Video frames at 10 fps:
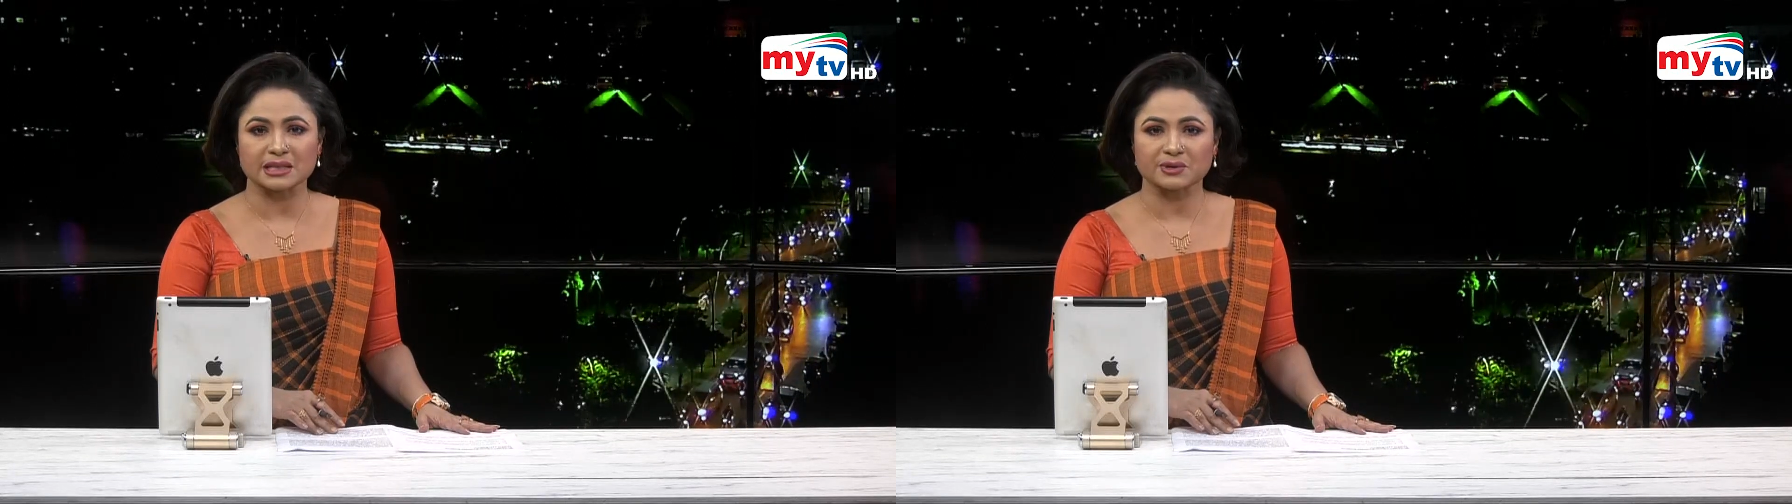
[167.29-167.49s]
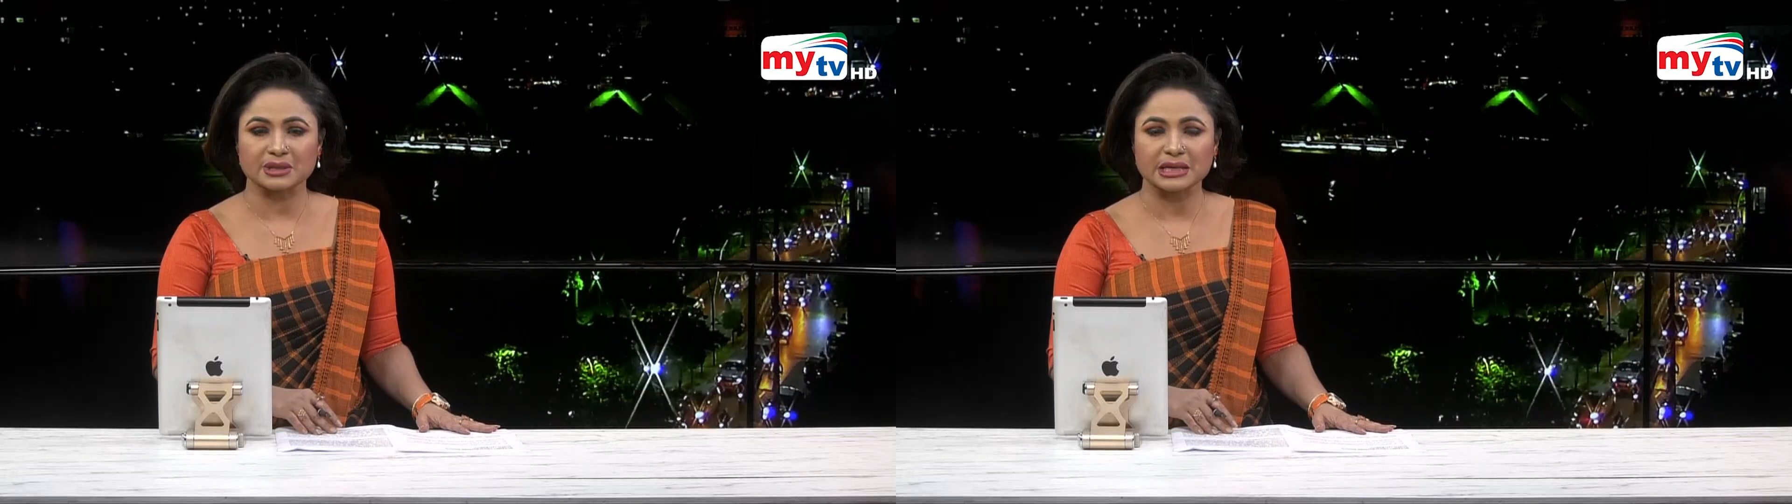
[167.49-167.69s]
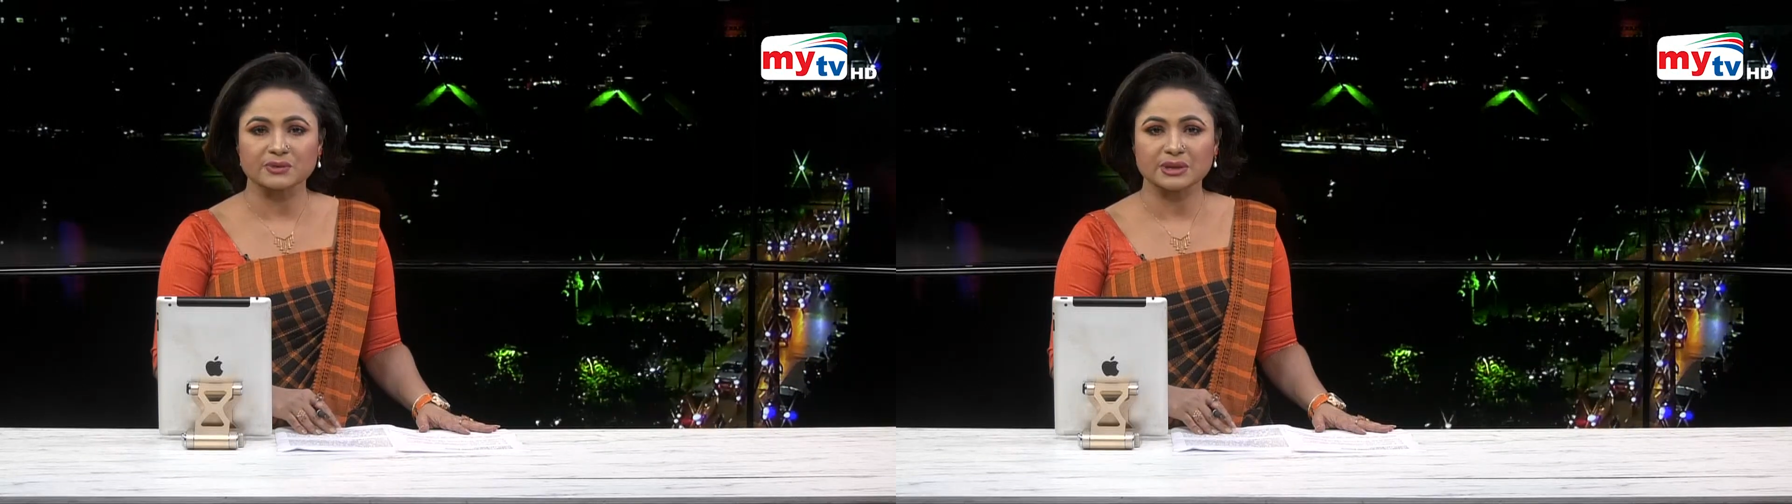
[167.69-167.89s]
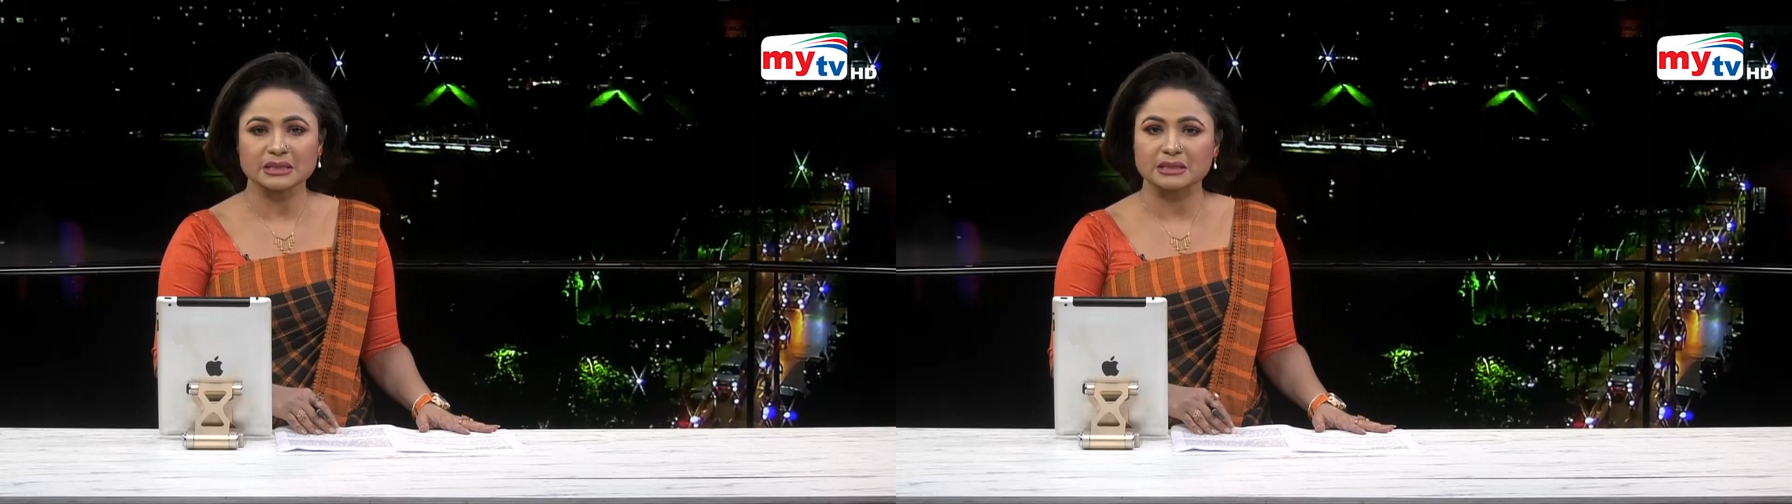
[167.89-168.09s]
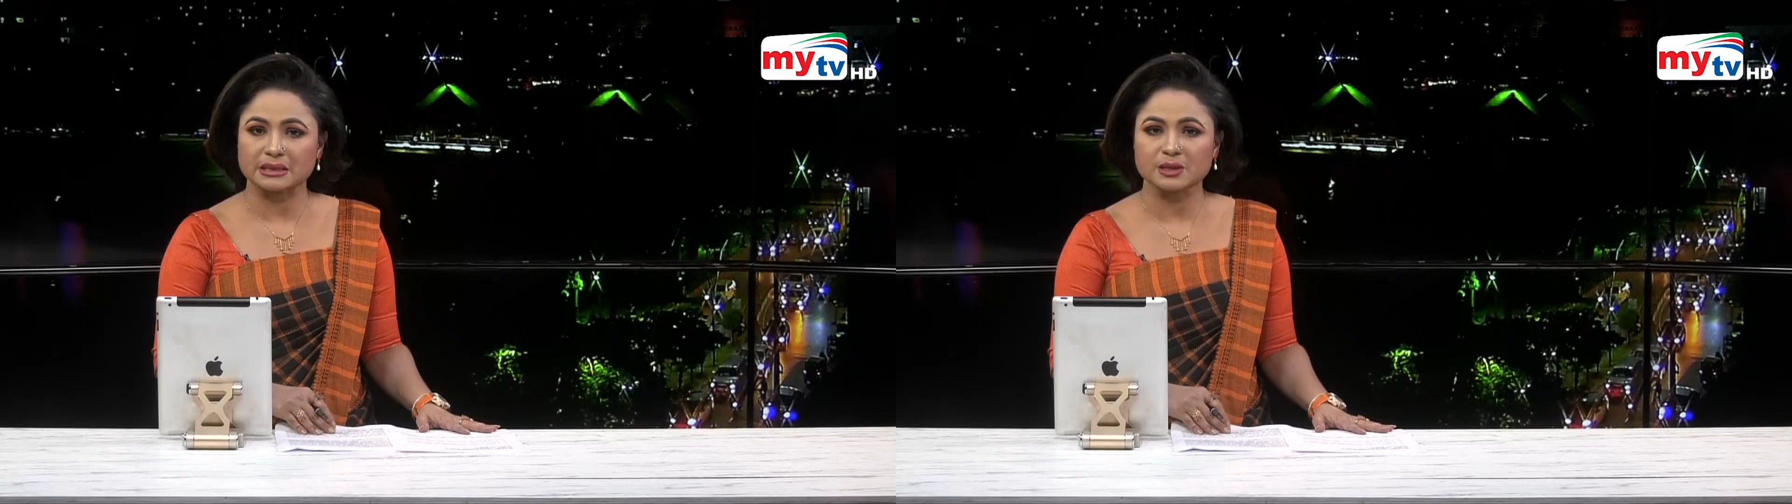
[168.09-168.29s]

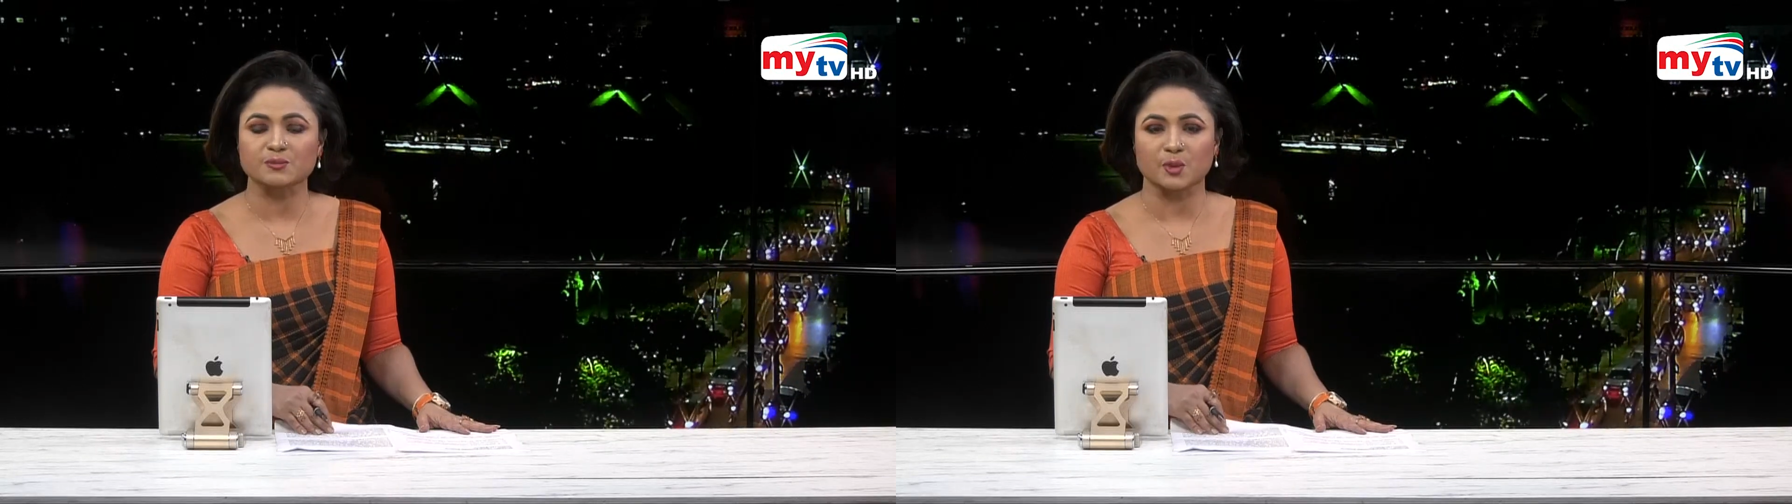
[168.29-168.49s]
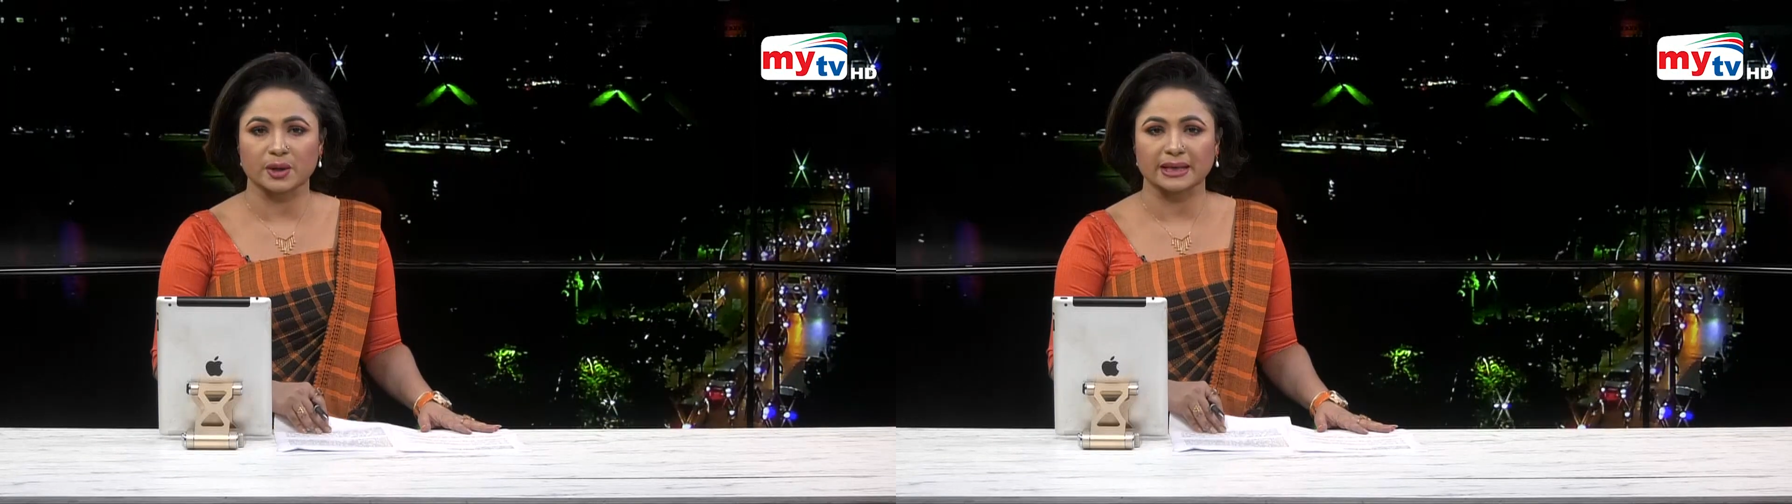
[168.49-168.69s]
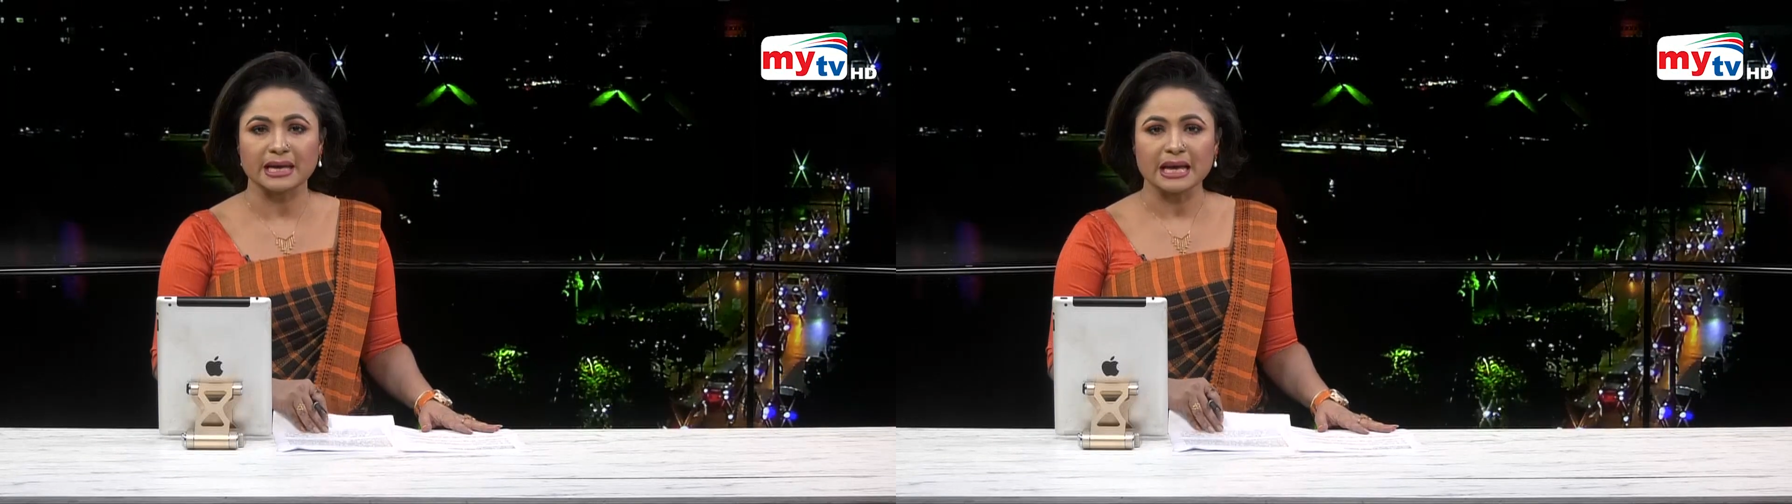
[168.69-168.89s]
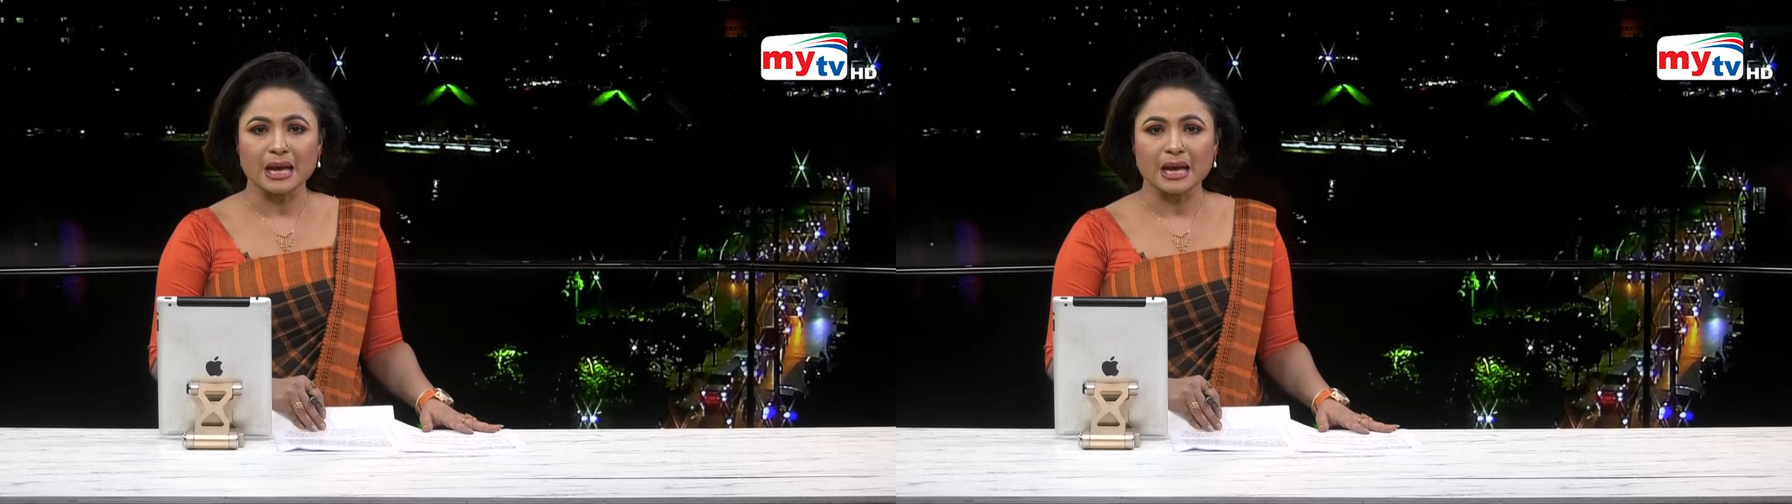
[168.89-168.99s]
Secretariat this morning.